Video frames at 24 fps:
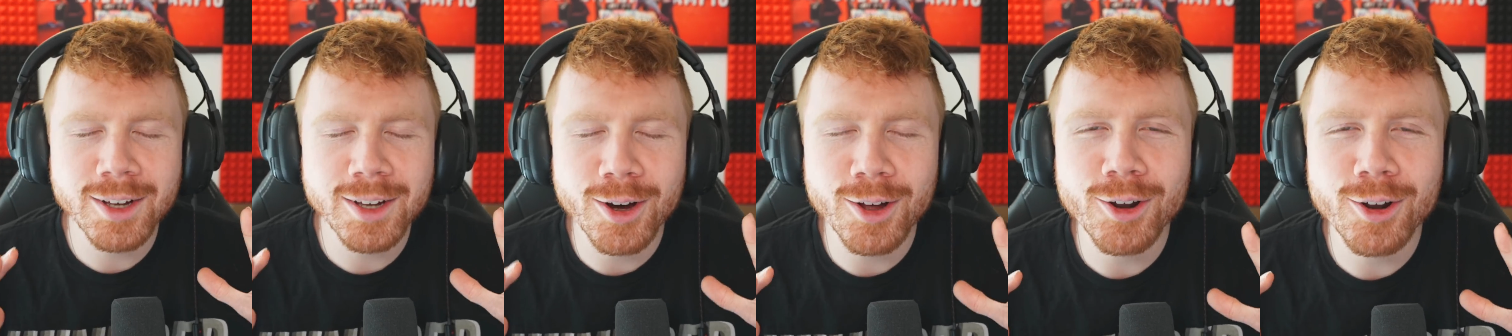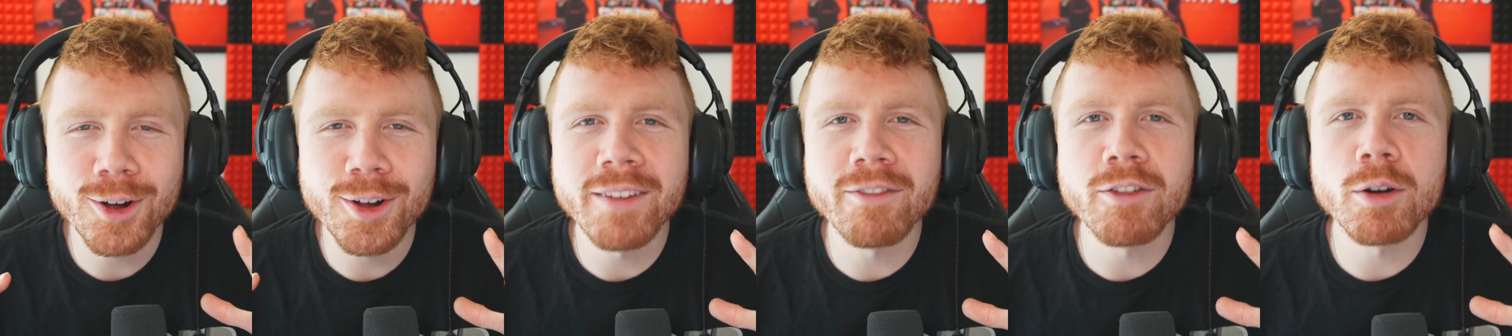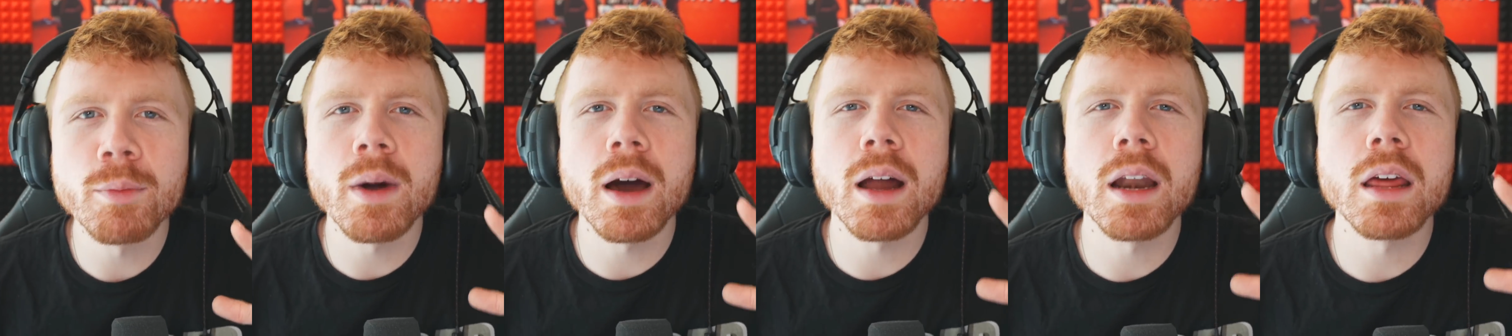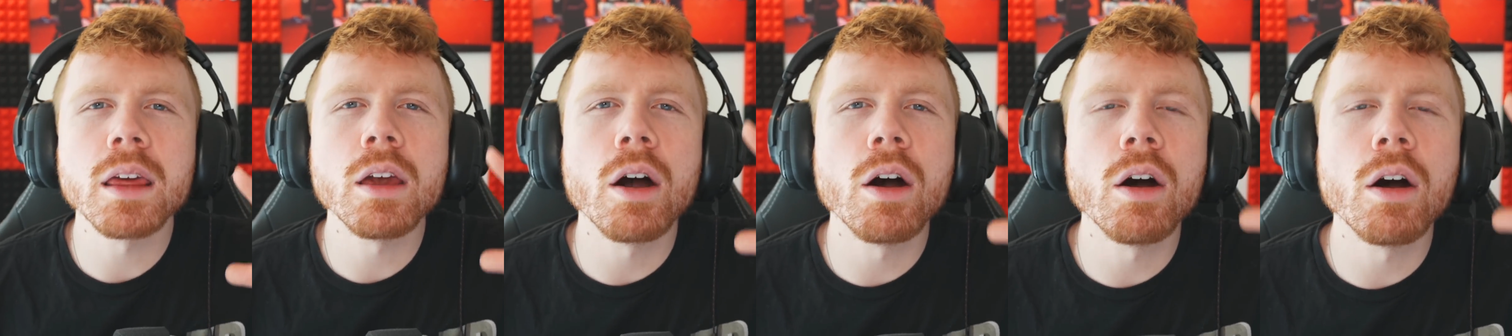going on,
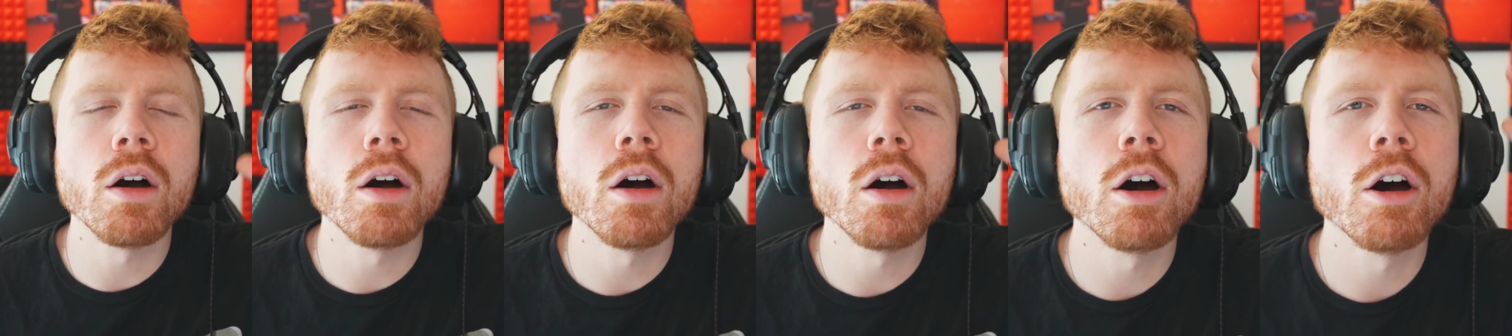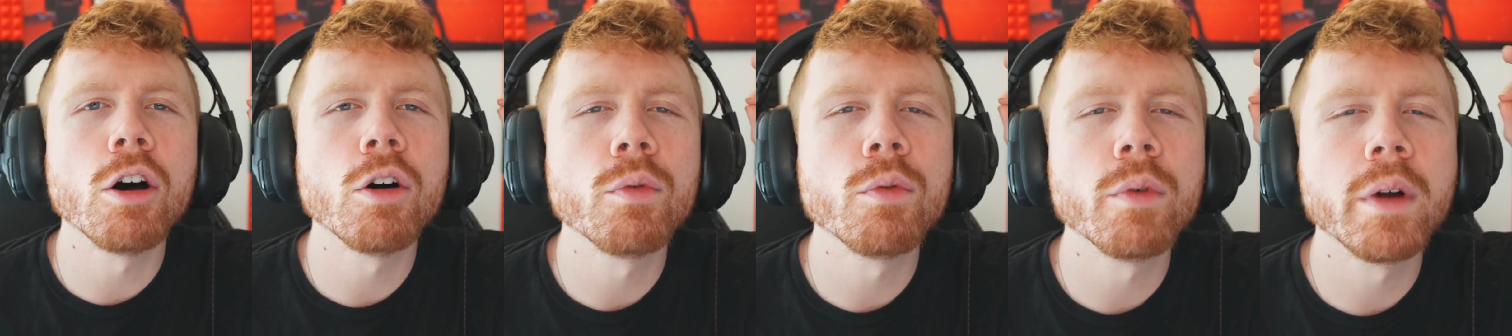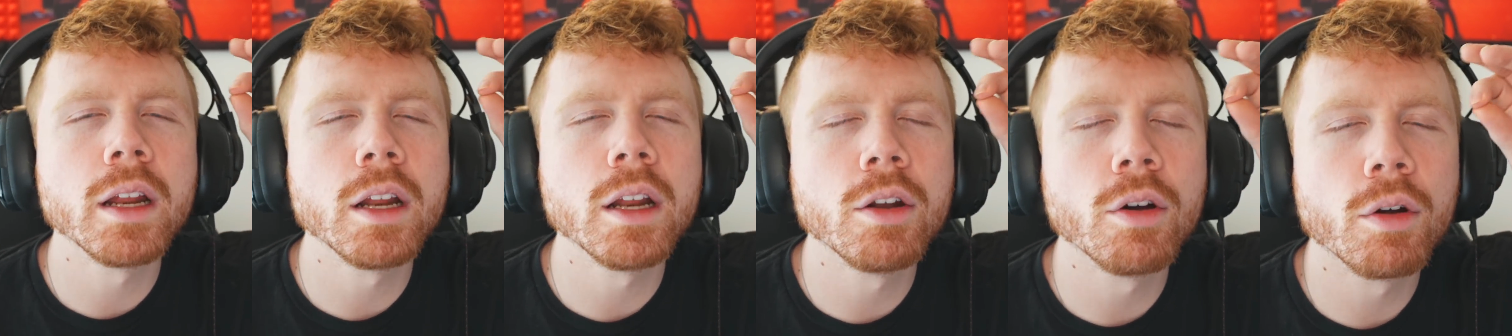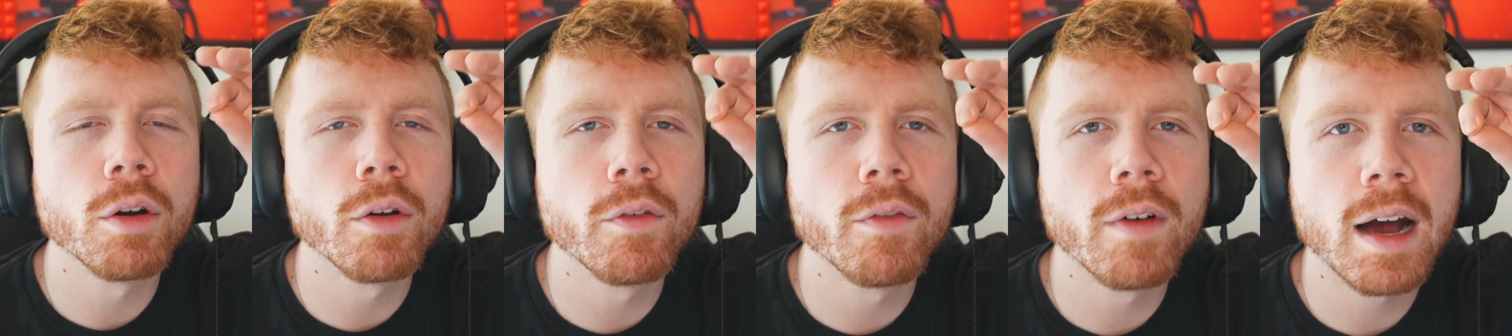everybody? Y'all already
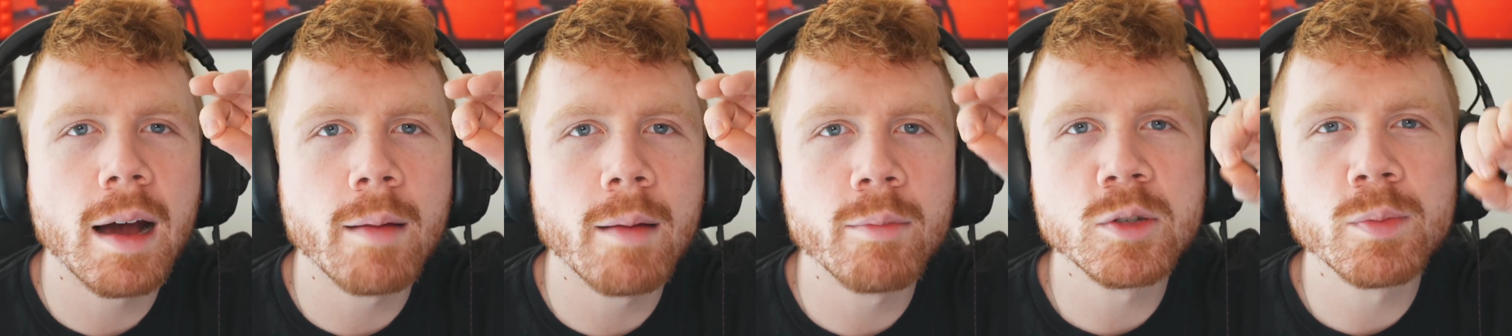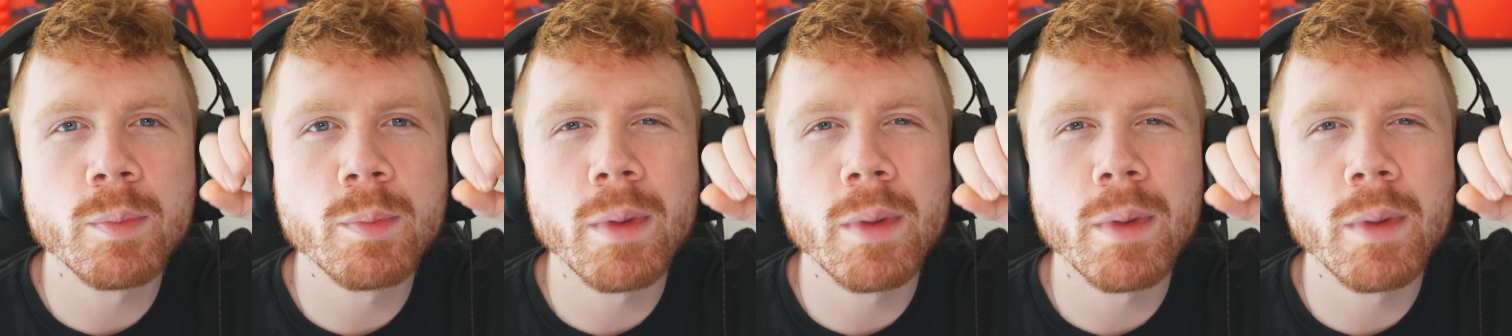know the vibes,